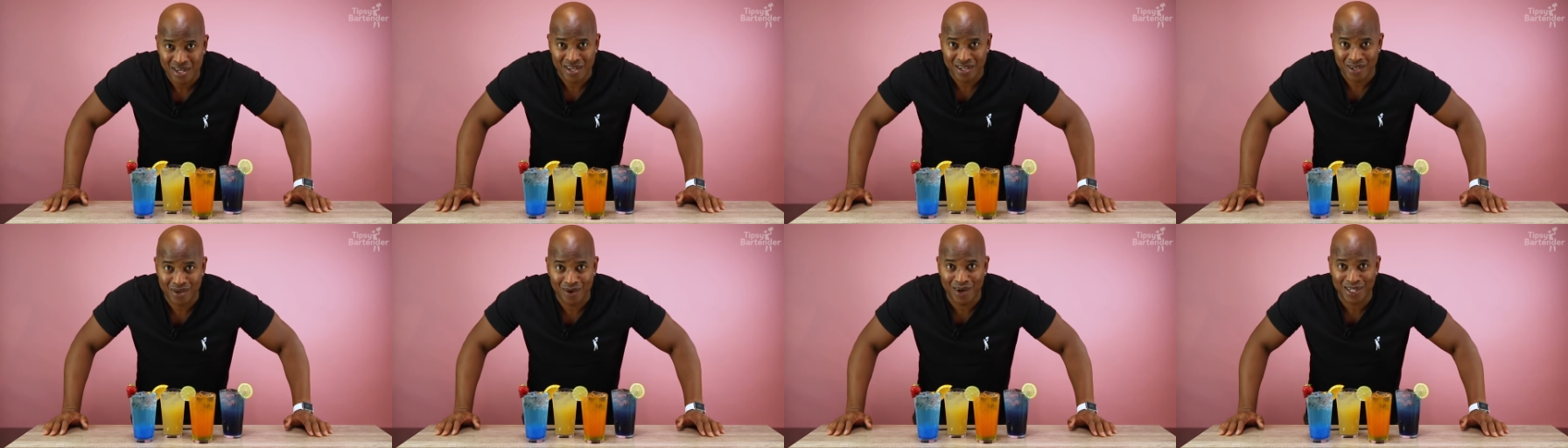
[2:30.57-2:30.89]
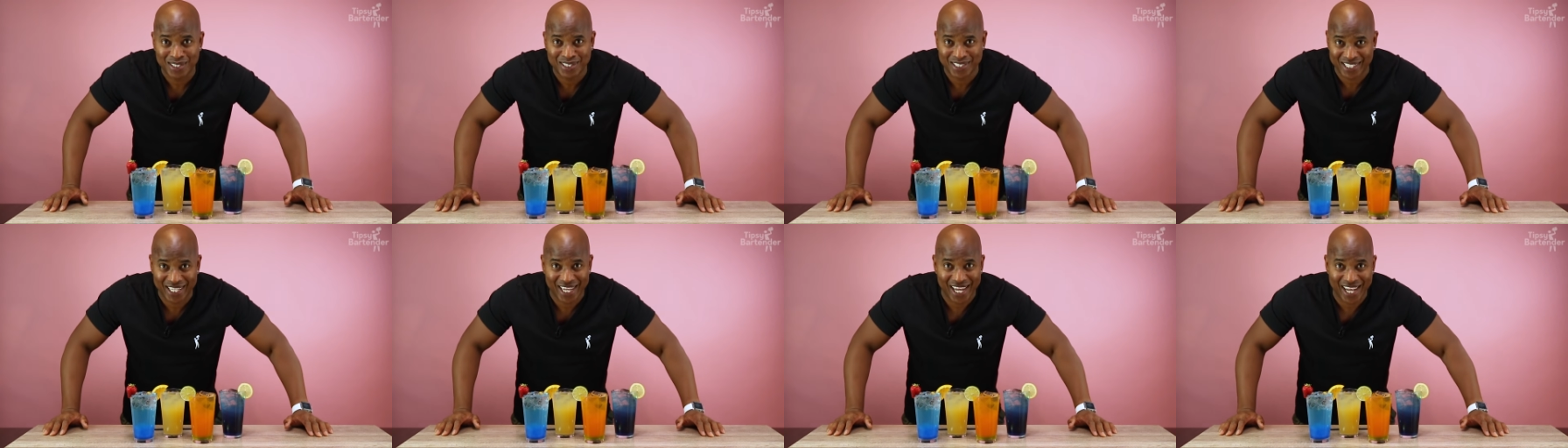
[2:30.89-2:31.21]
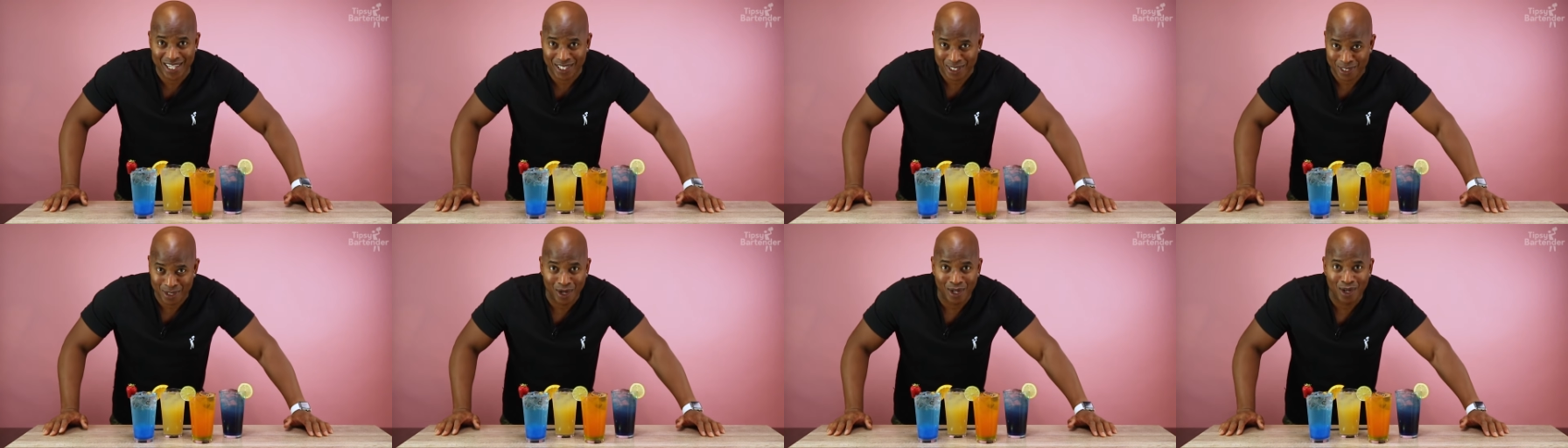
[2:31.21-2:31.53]
You're all
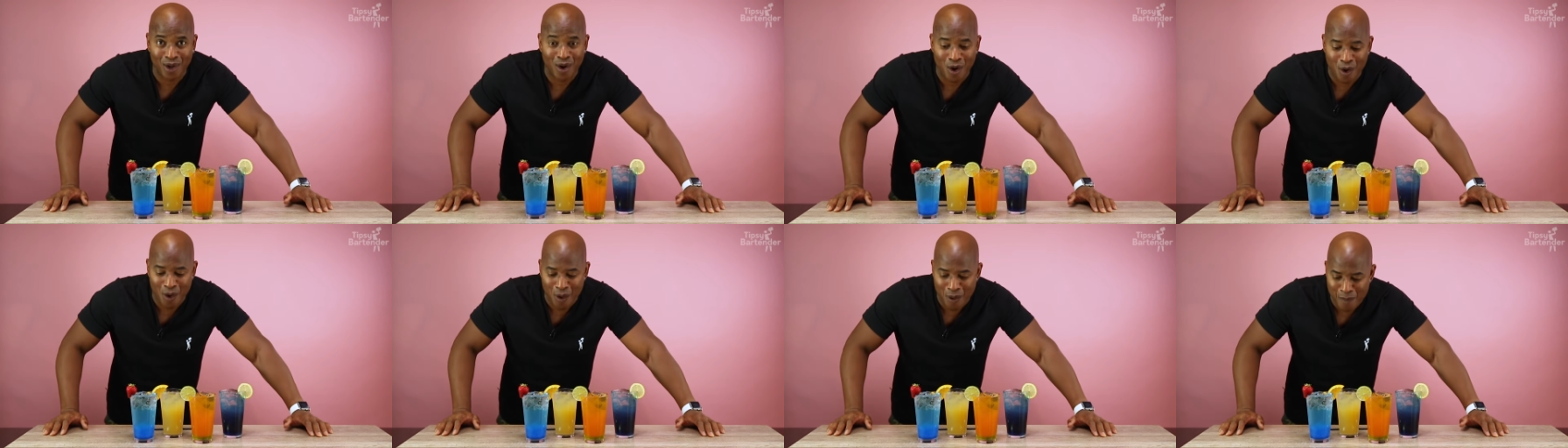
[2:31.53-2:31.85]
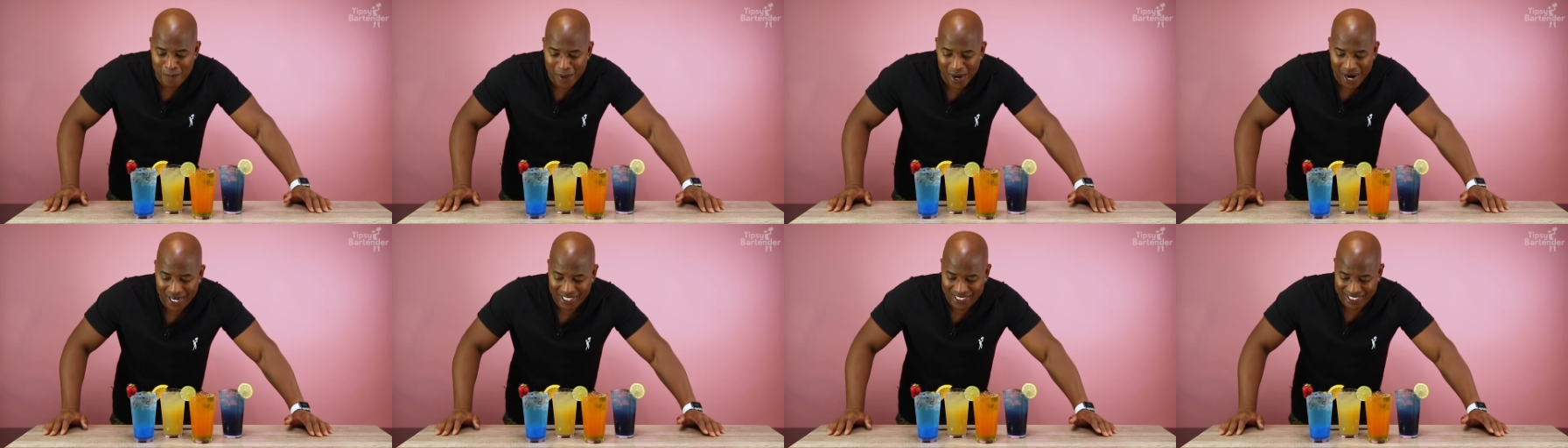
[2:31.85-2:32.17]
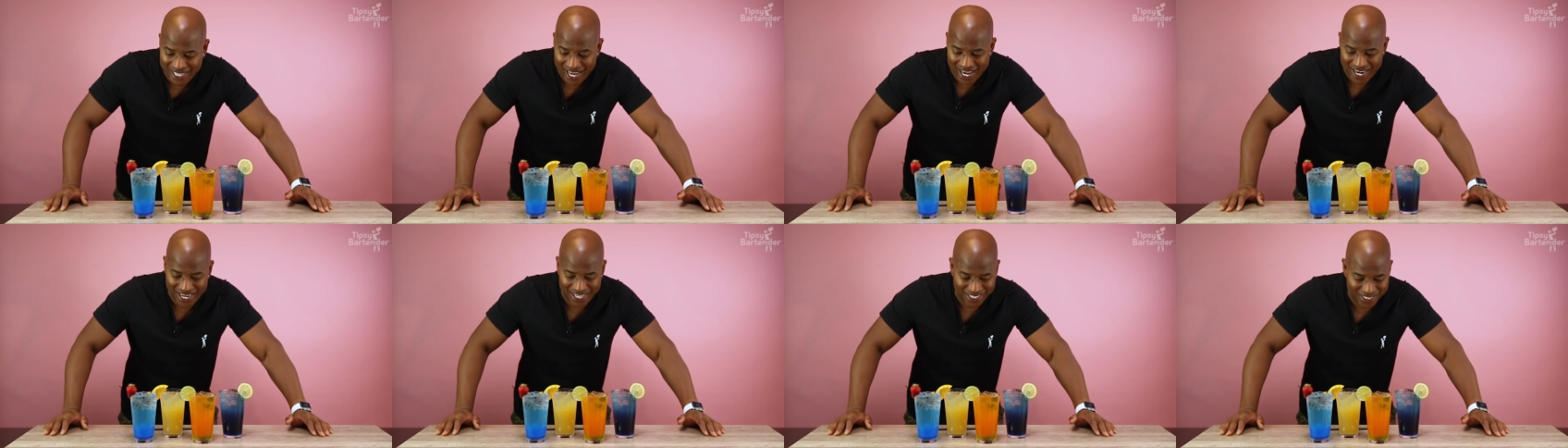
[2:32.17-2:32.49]
skilled, you're all home
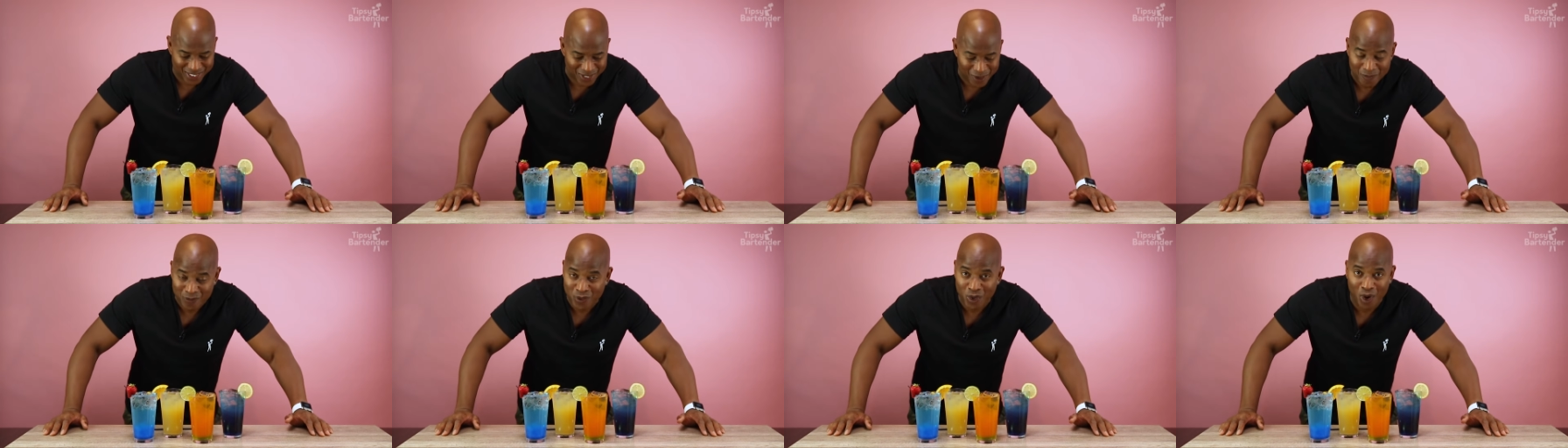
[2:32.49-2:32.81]
bartenders.